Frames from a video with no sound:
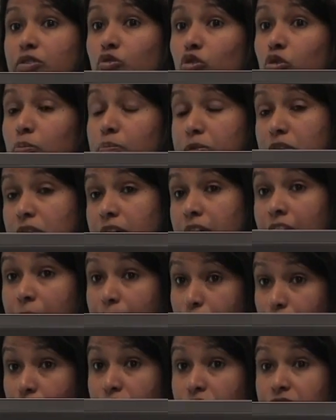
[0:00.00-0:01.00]
groups
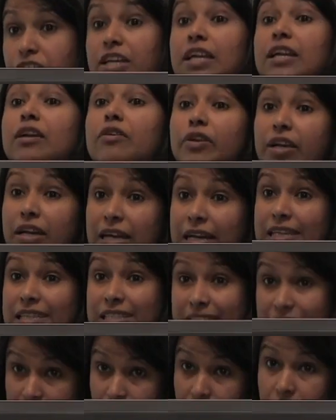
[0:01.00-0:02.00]
approached Hillary
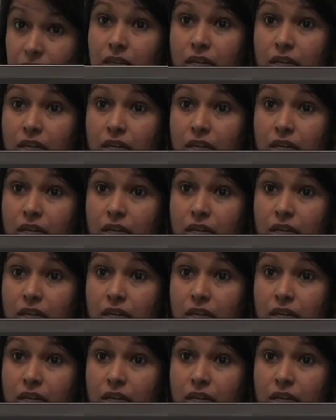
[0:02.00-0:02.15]
Clinton